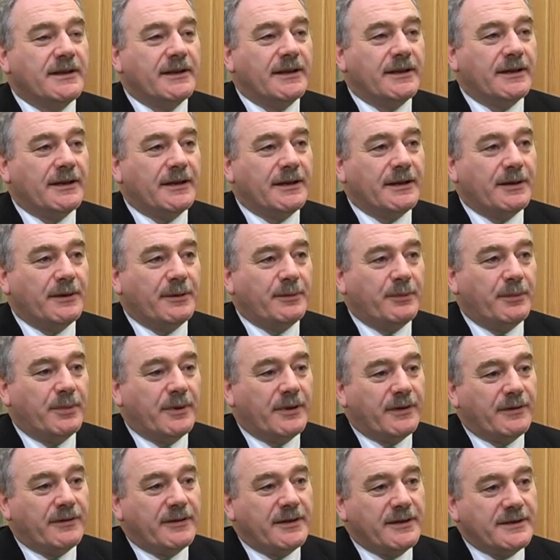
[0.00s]

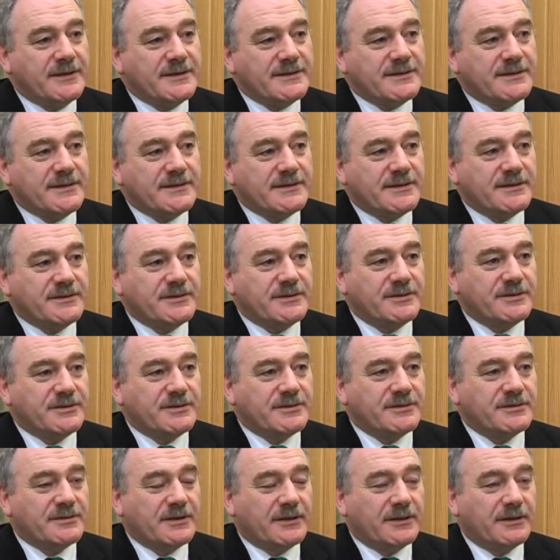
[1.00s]
but these
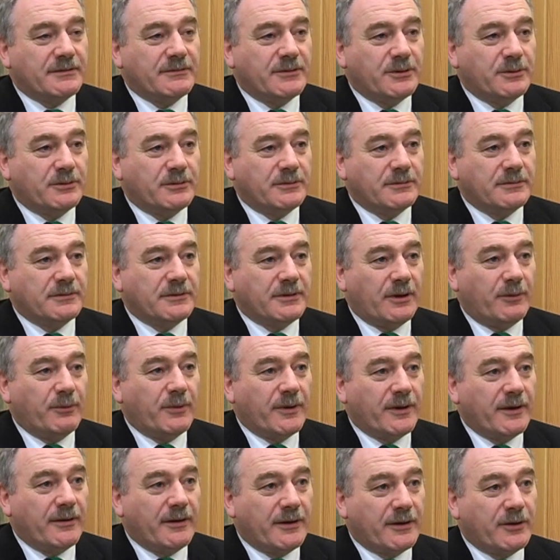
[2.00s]
decisions don't come
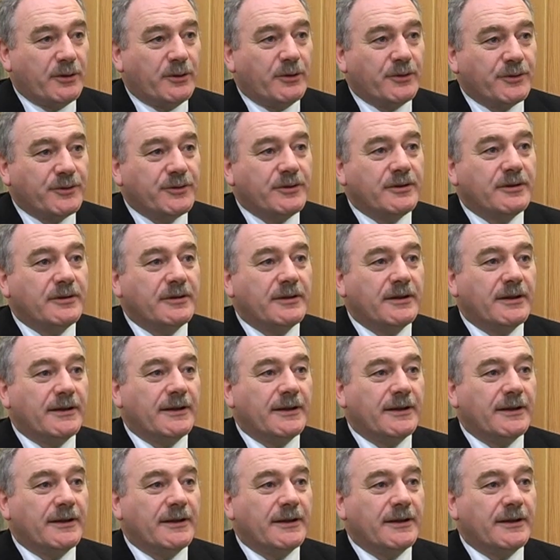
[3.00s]
without a cost.